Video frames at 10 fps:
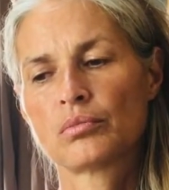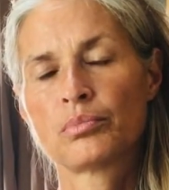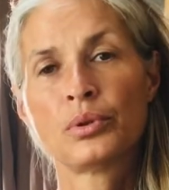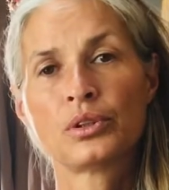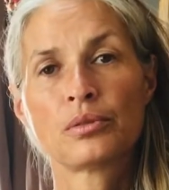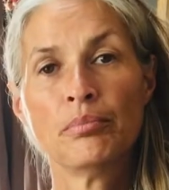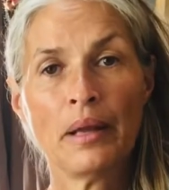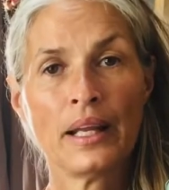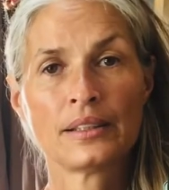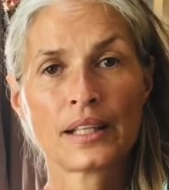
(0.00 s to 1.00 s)
put
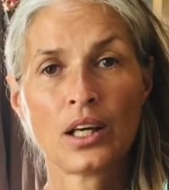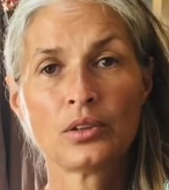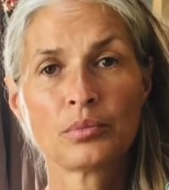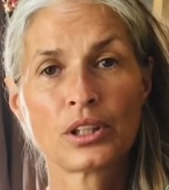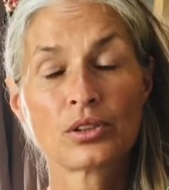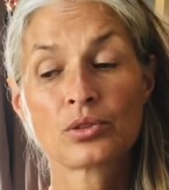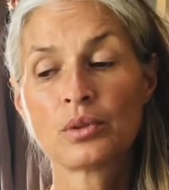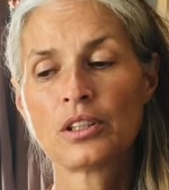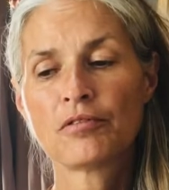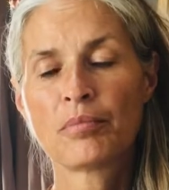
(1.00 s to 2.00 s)
men down, because
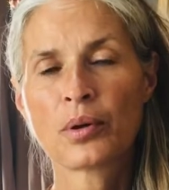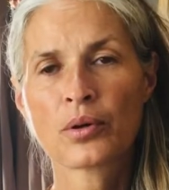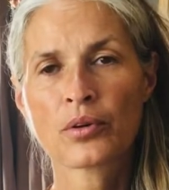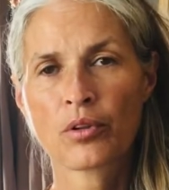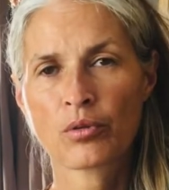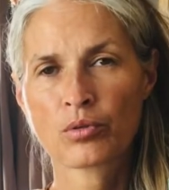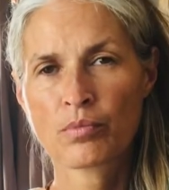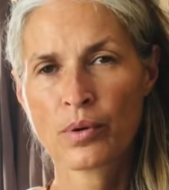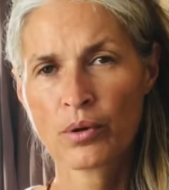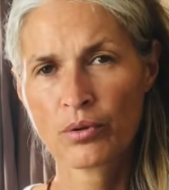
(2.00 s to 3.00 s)
we give birth to
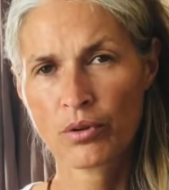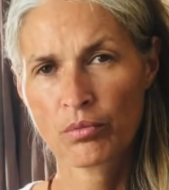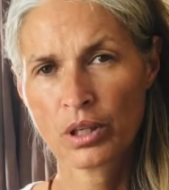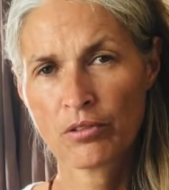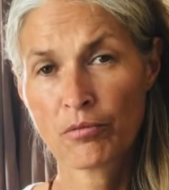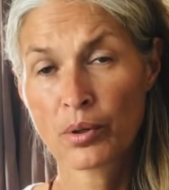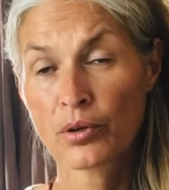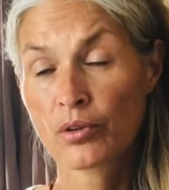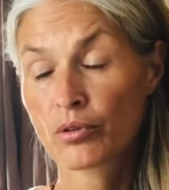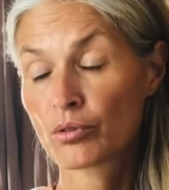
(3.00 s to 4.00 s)
both. We give
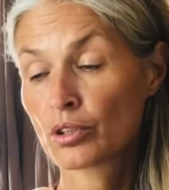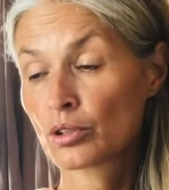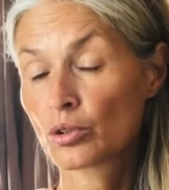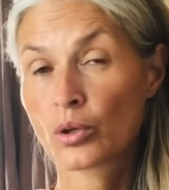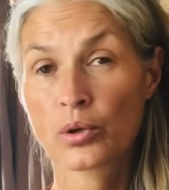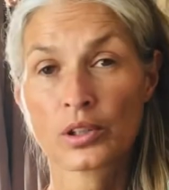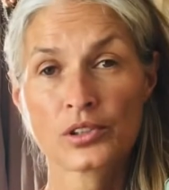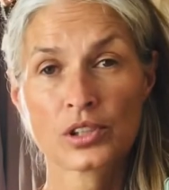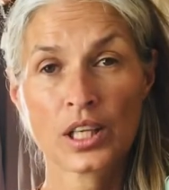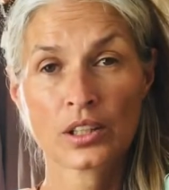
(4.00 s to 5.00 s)
birth to the
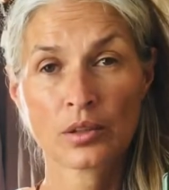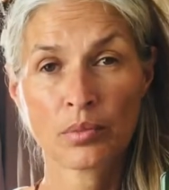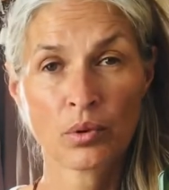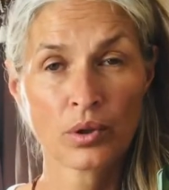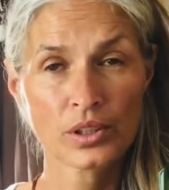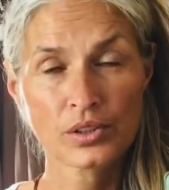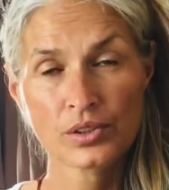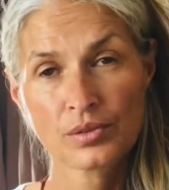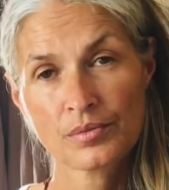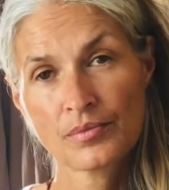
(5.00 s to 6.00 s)
girls and the
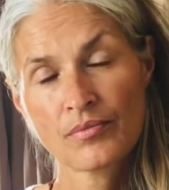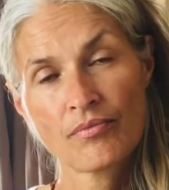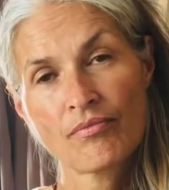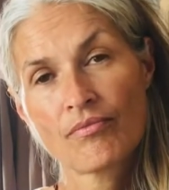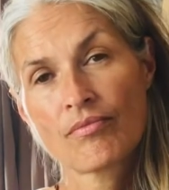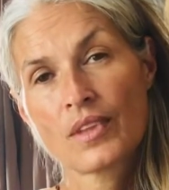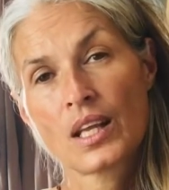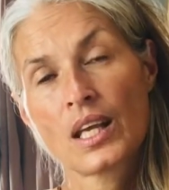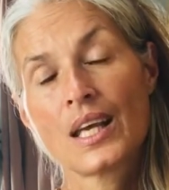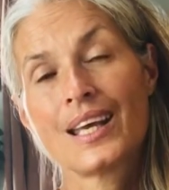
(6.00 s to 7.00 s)
boys.
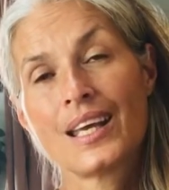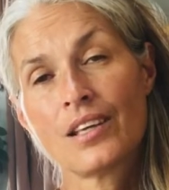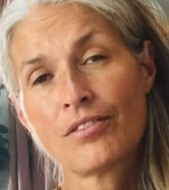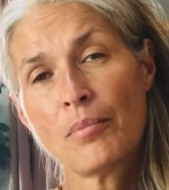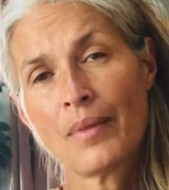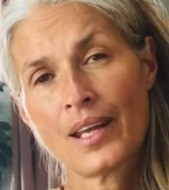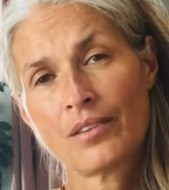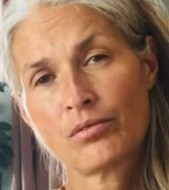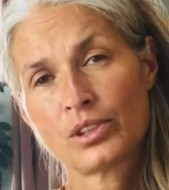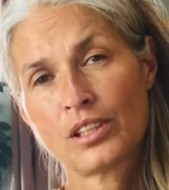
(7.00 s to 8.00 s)
If a
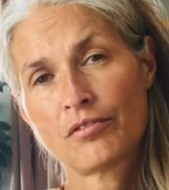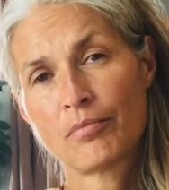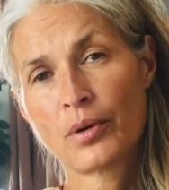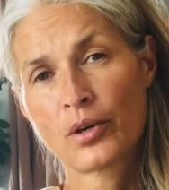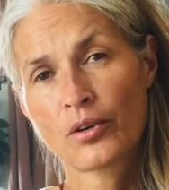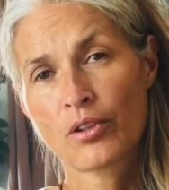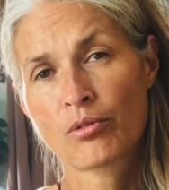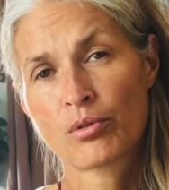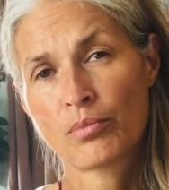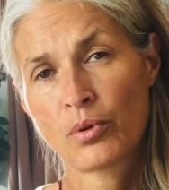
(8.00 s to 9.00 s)
man would give birth
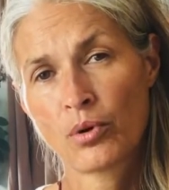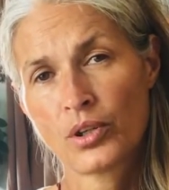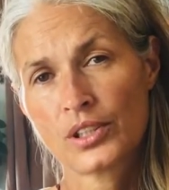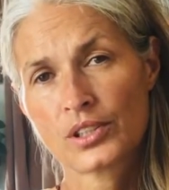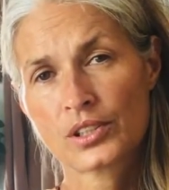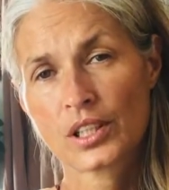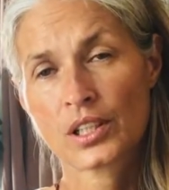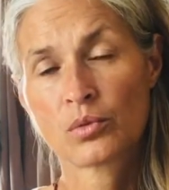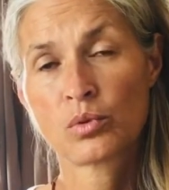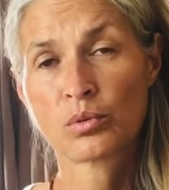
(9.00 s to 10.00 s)
to the boys
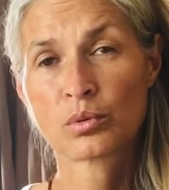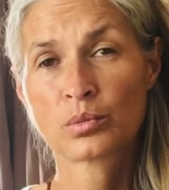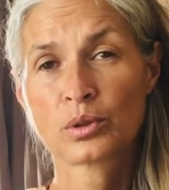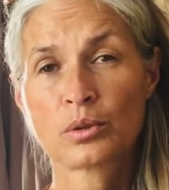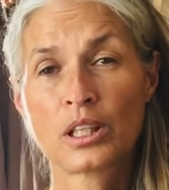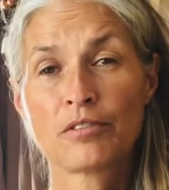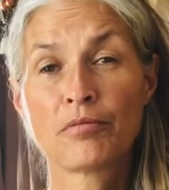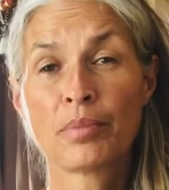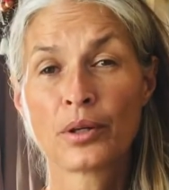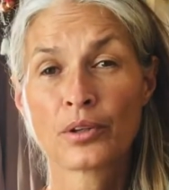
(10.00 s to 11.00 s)
and a woman would
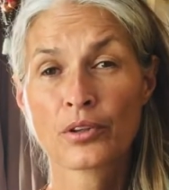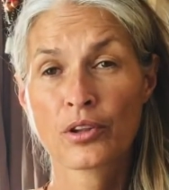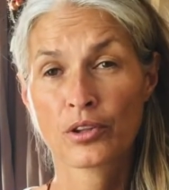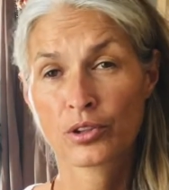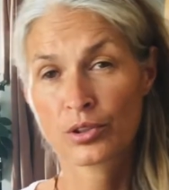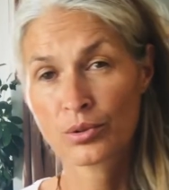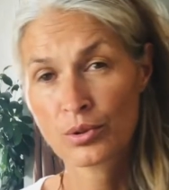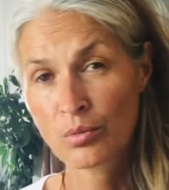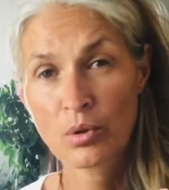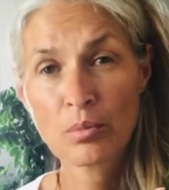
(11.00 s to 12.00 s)
give birth to
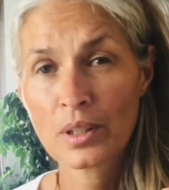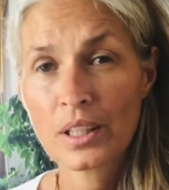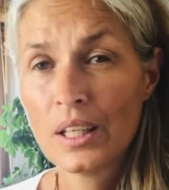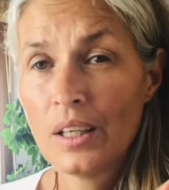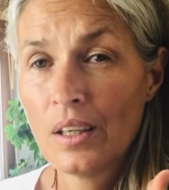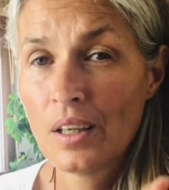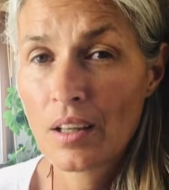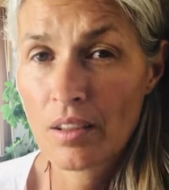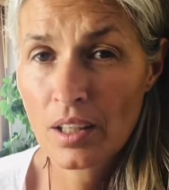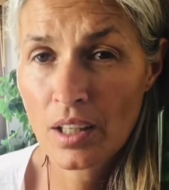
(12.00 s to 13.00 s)
the women, I
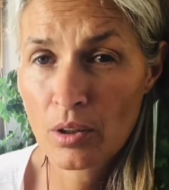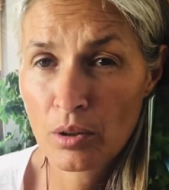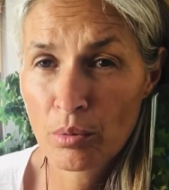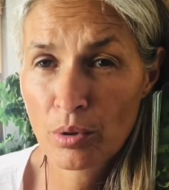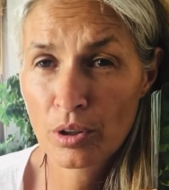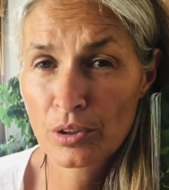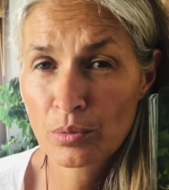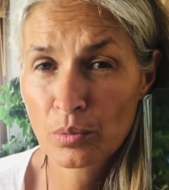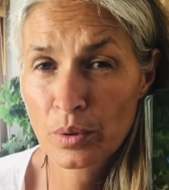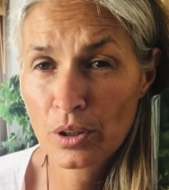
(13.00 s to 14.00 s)
think our world
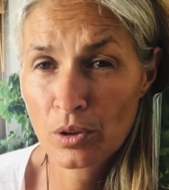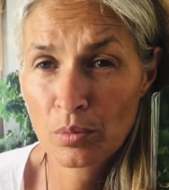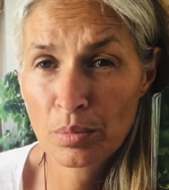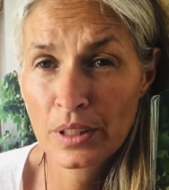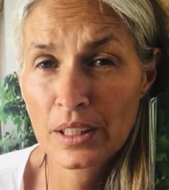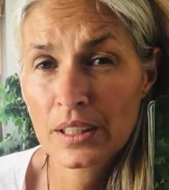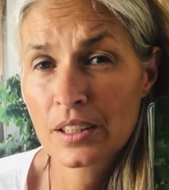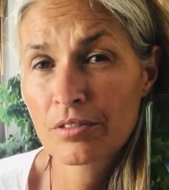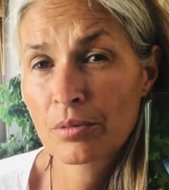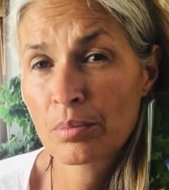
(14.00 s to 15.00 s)
would be a completely
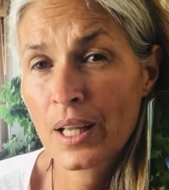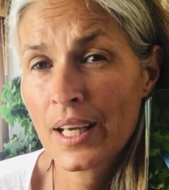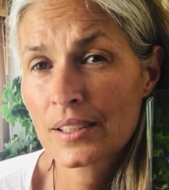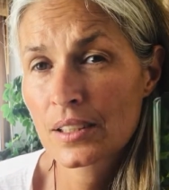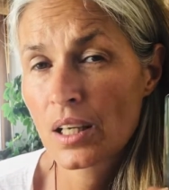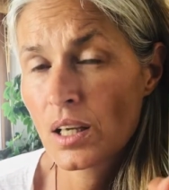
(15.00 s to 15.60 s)
different place.